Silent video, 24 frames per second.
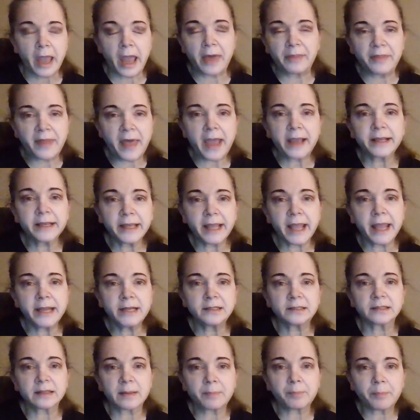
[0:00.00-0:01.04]
and then
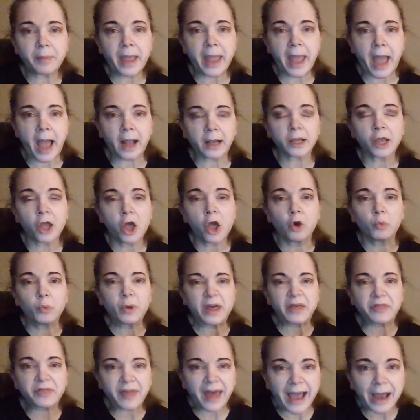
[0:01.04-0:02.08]
gains it back
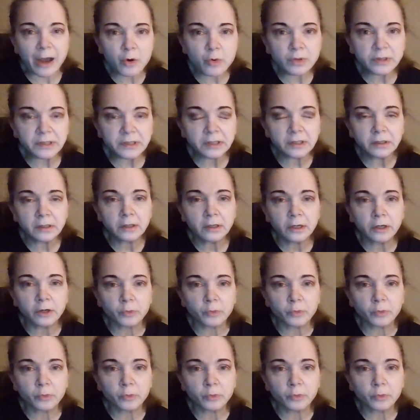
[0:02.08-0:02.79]
without